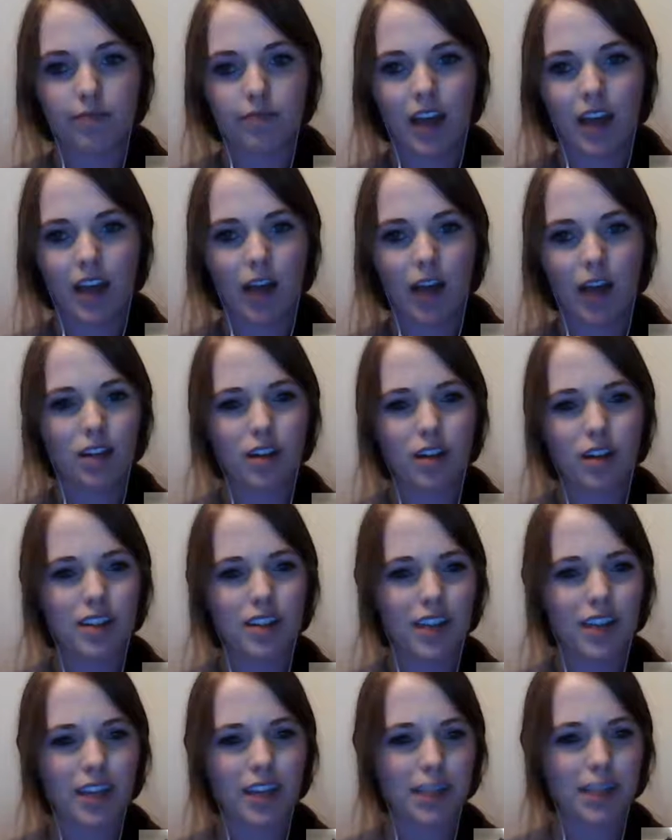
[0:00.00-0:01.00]
how long
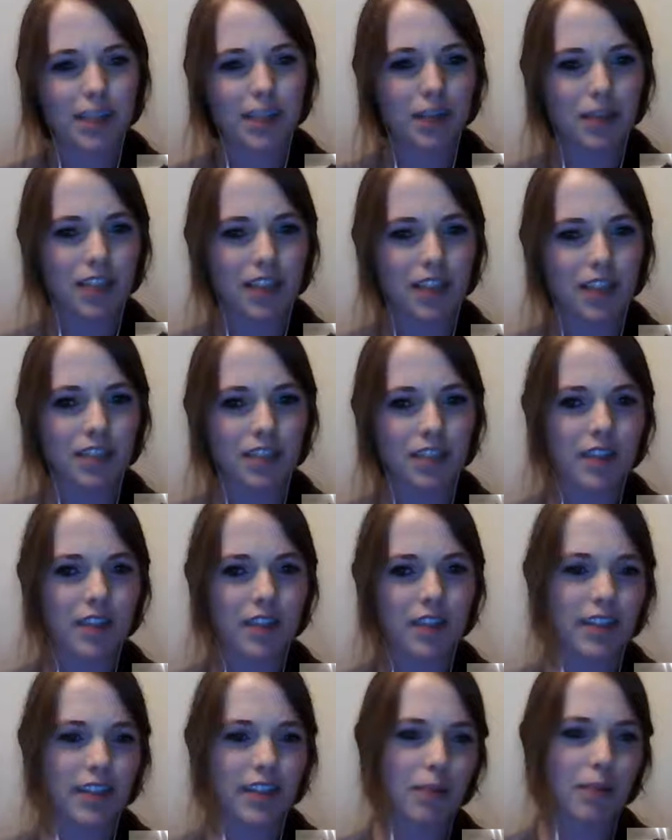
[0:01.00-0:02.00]
does the explanation of the
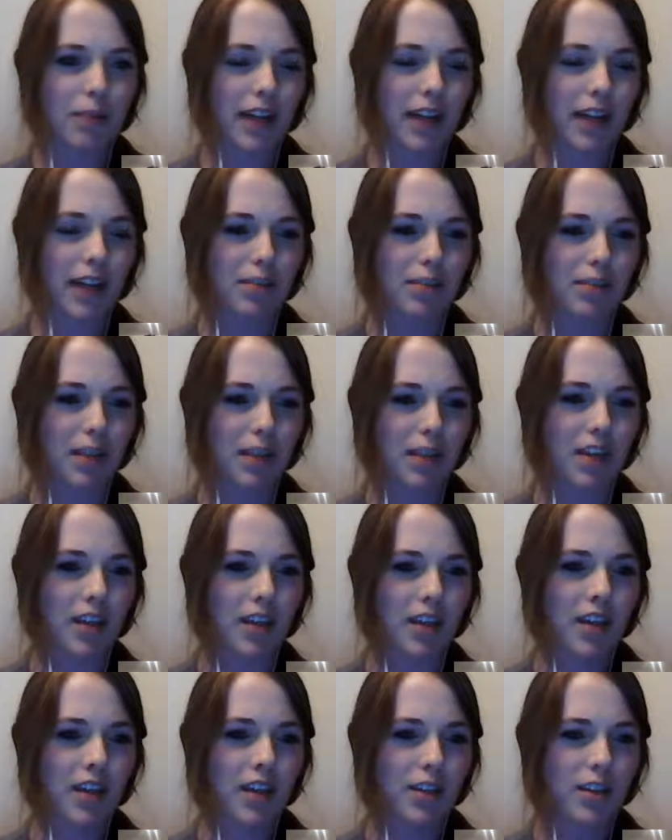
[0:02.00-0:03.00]
example have to be?
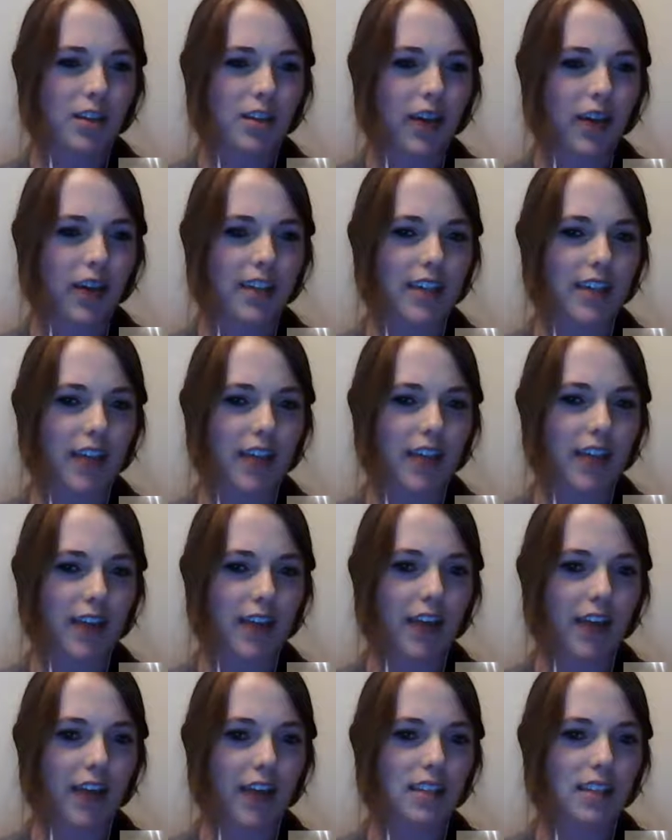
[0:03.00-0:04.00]
You guys have
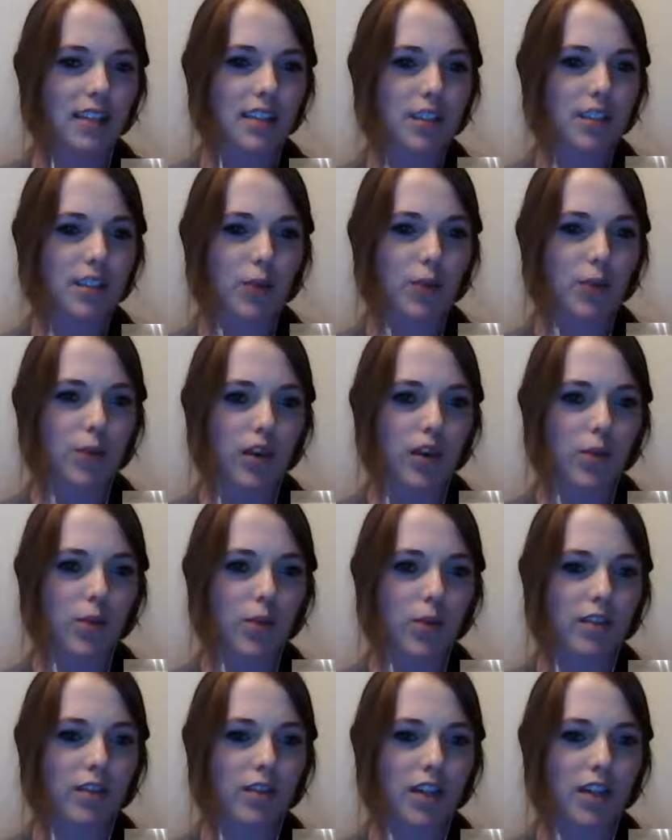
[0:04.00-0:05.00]
access to what
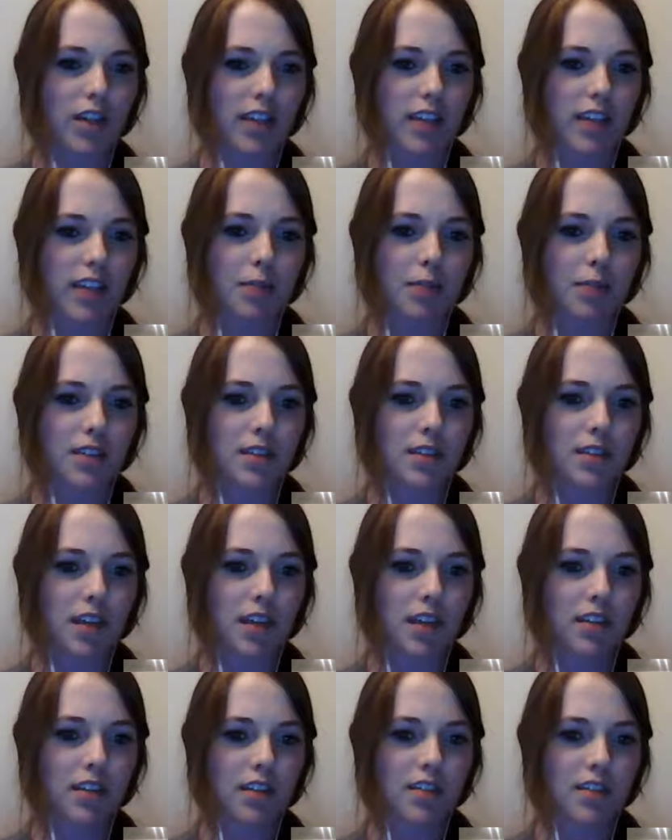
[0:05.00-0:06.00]
one of our examples
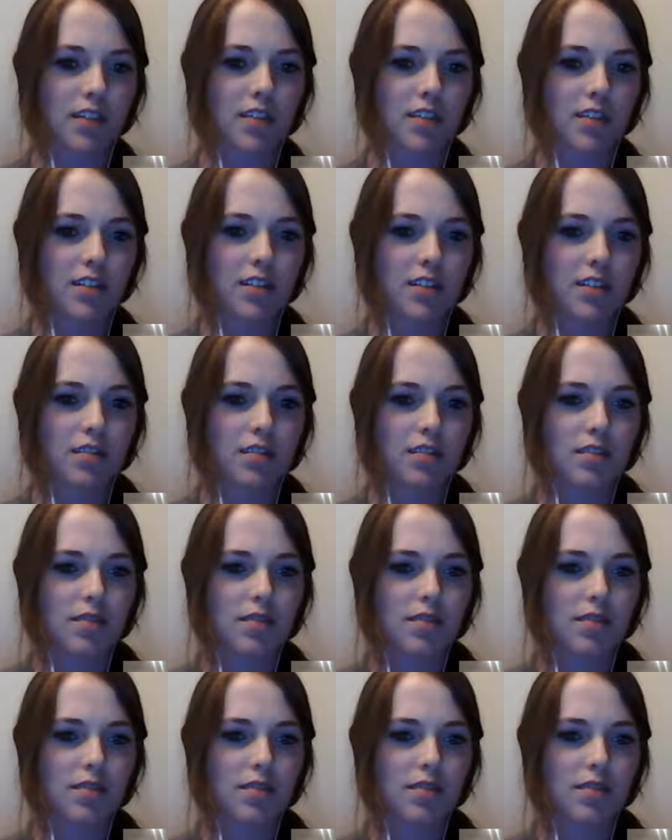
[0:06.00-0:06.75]
says?